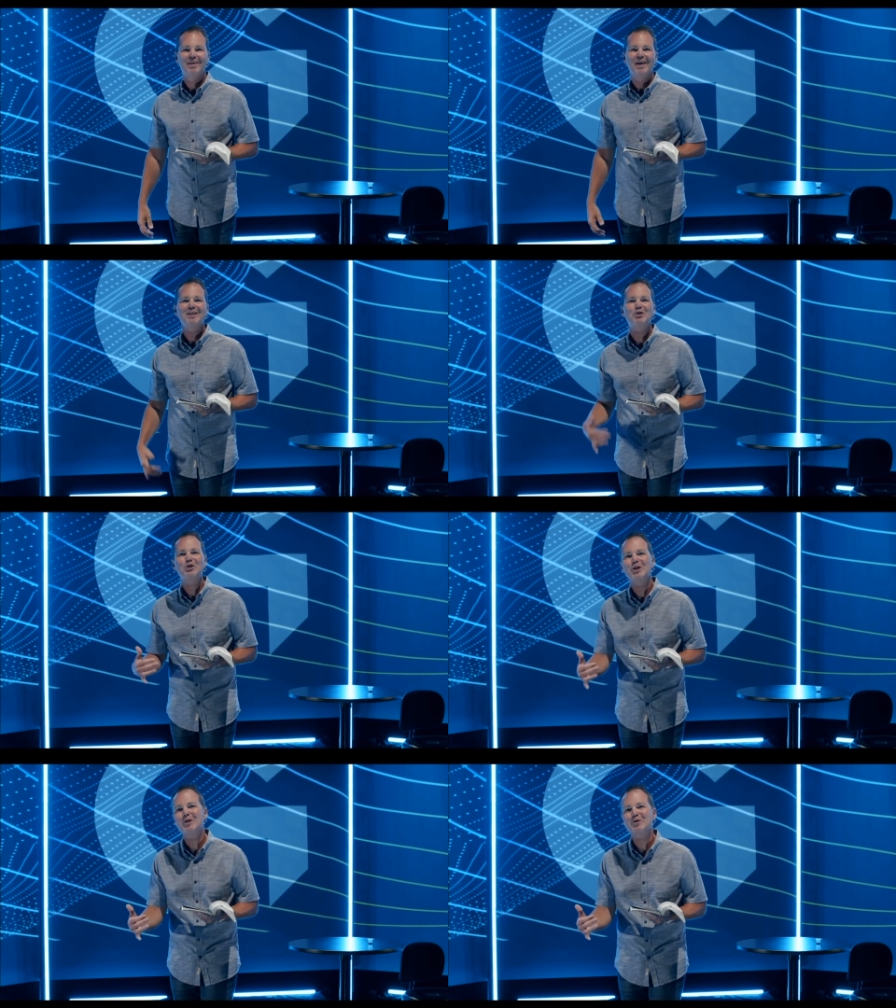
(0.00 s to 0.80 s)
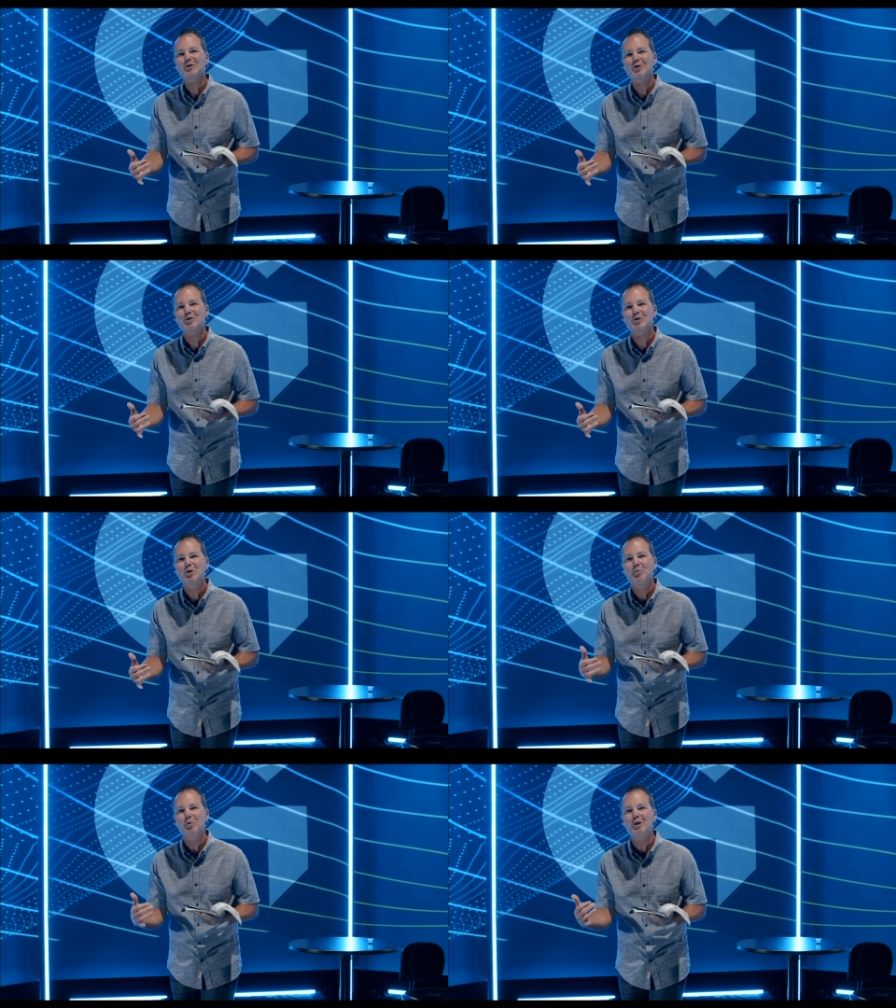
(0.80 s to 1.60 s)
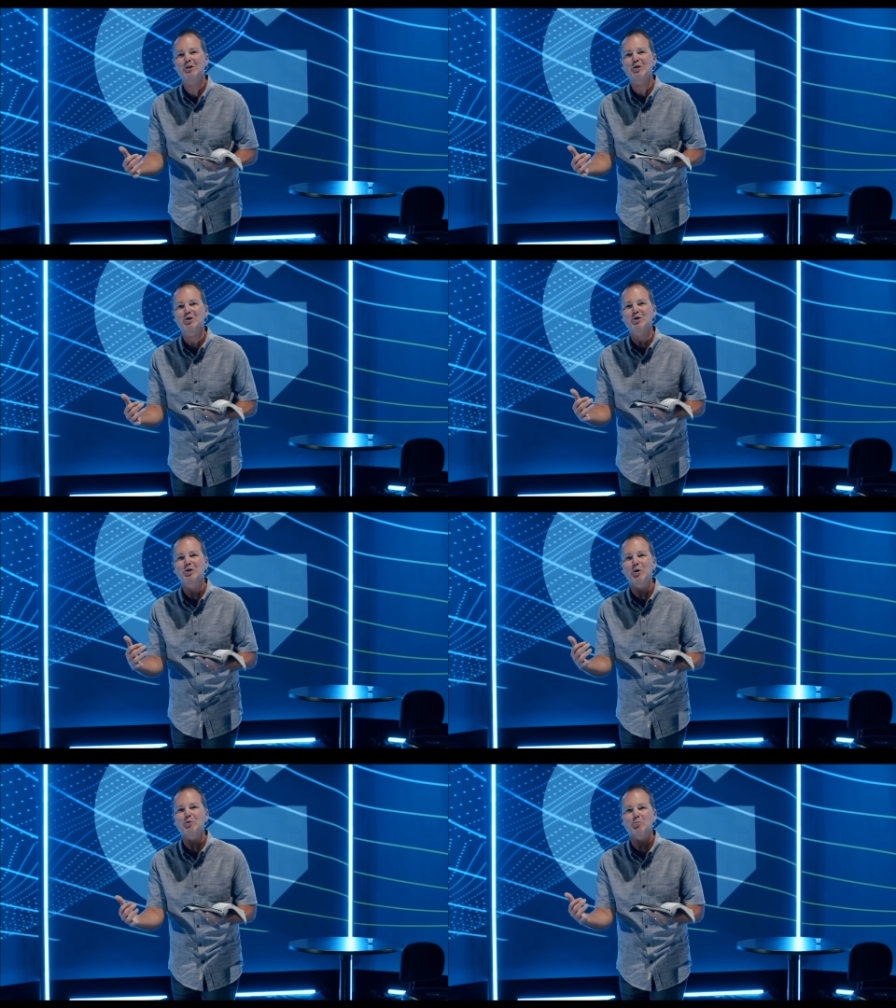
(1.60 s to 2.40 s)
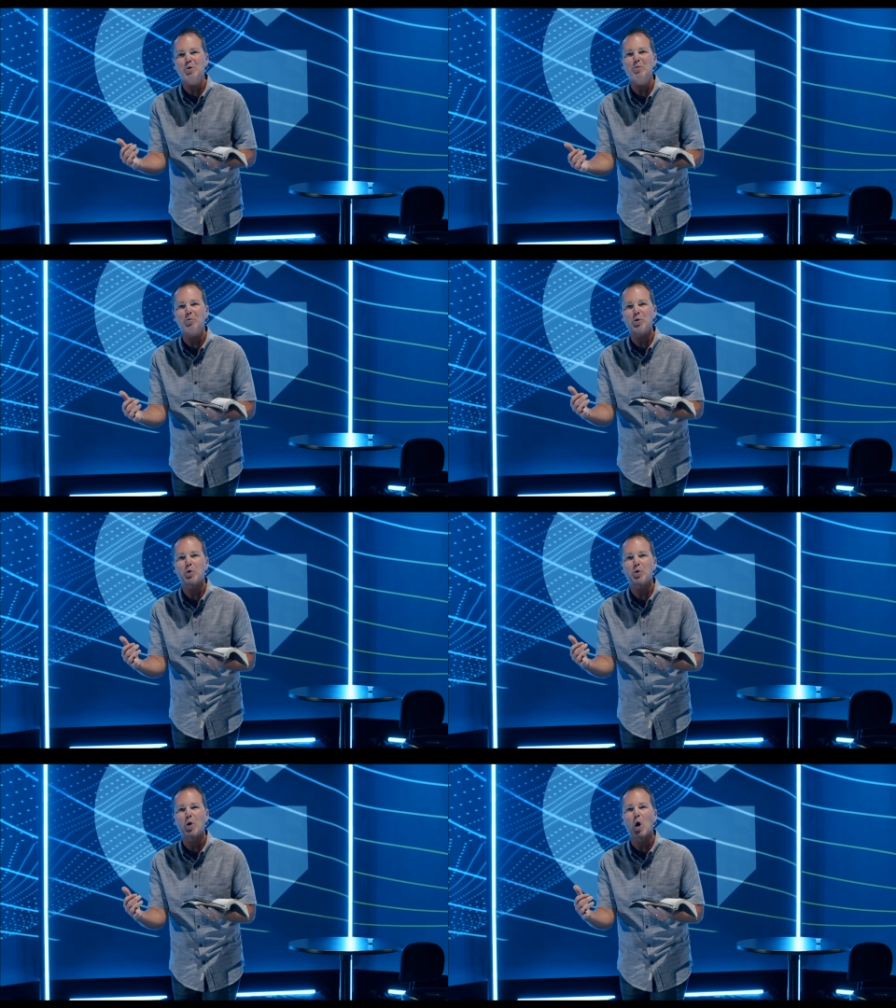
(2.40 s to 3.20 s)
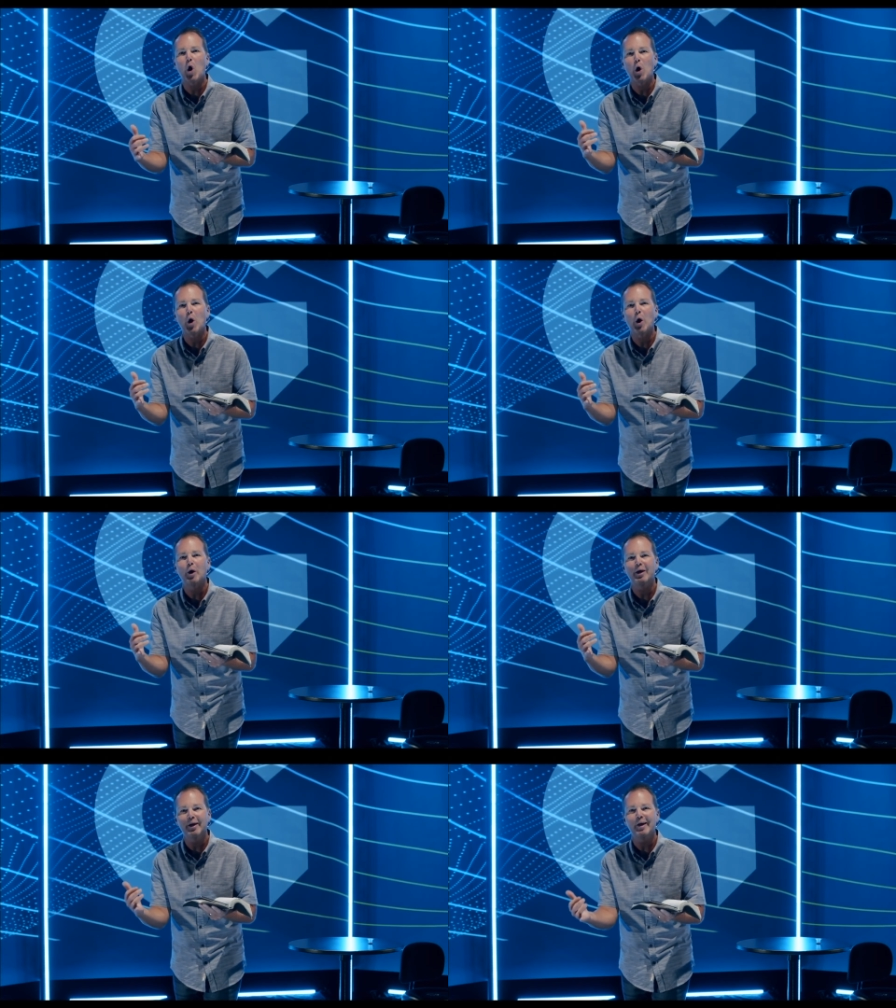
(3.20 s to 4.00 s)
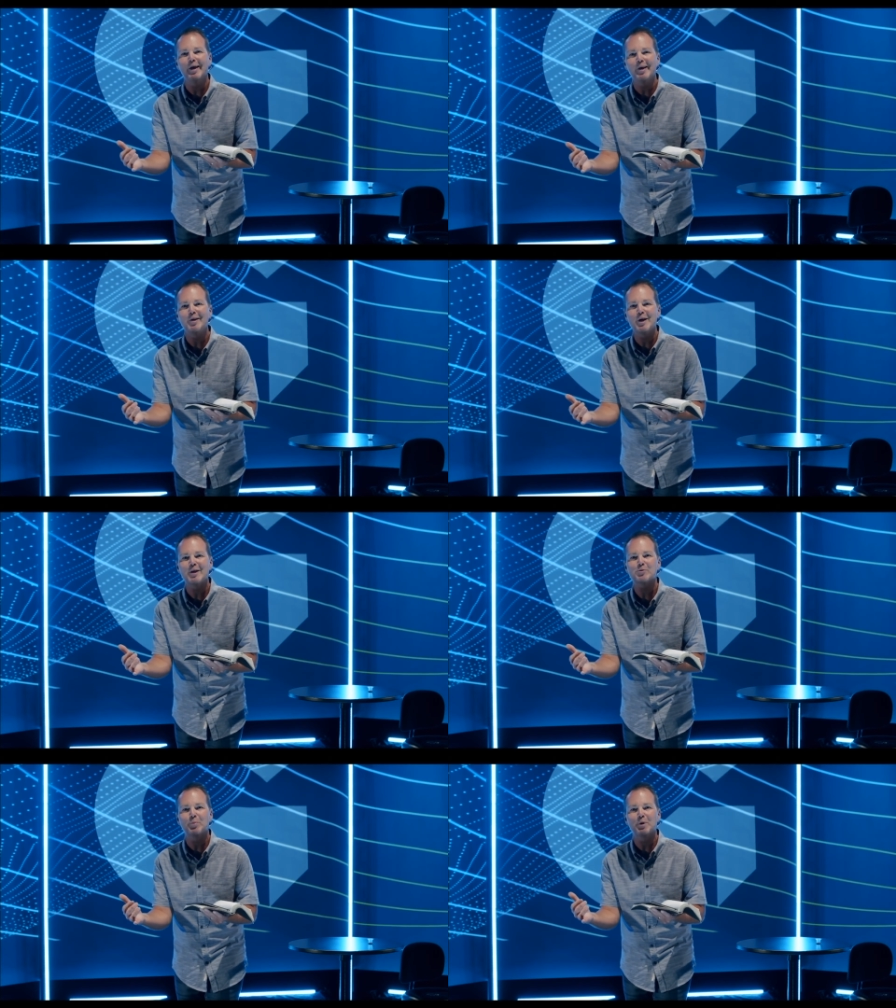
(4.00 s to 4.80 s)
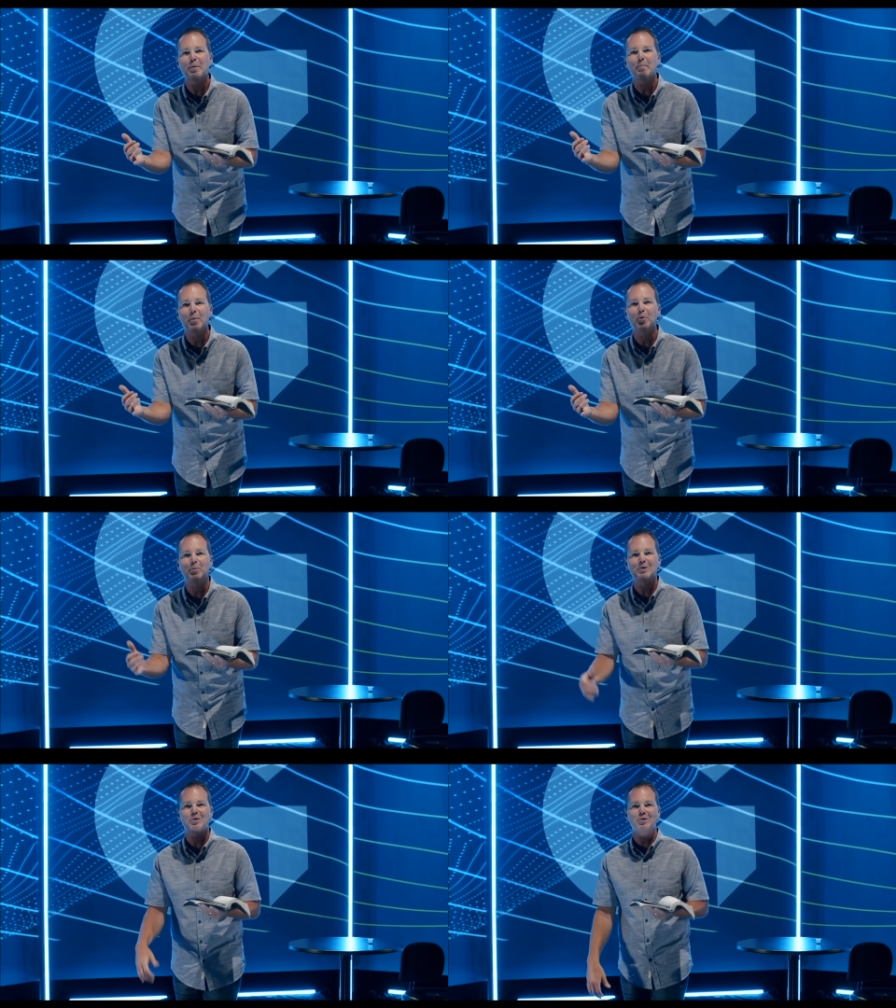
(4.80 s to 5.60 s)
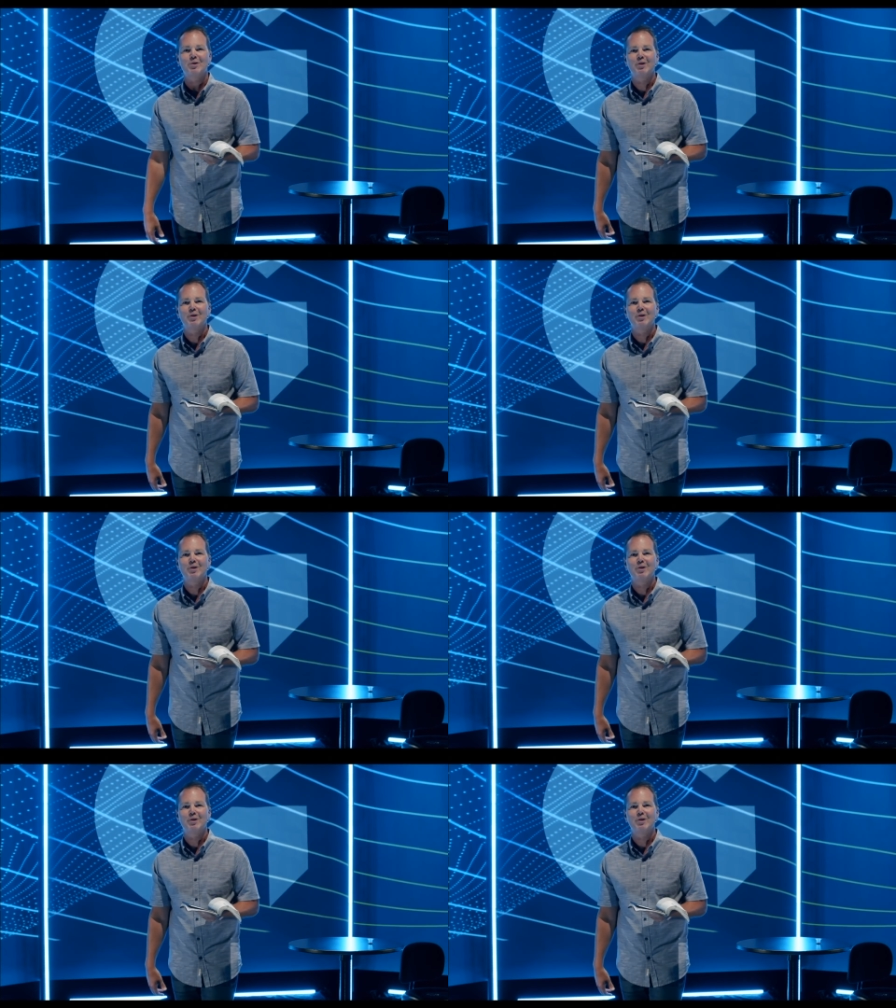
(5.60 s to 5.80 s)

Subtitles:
And Jesus reaches those people who are in desperate moments.